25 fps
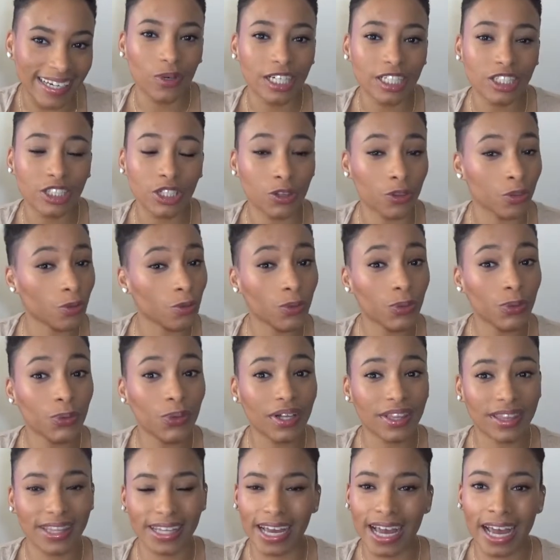which threw
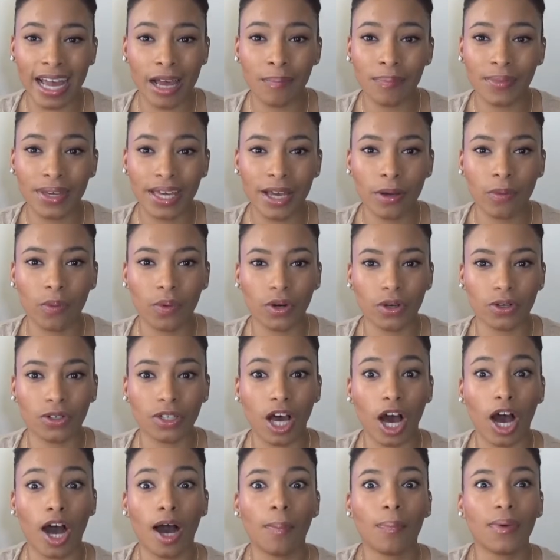the NBA
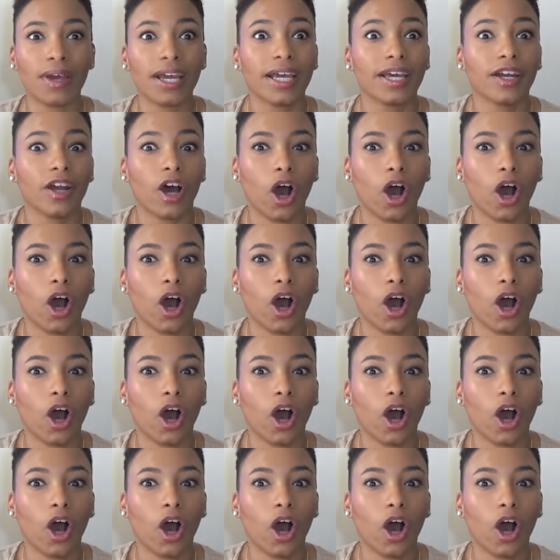world up in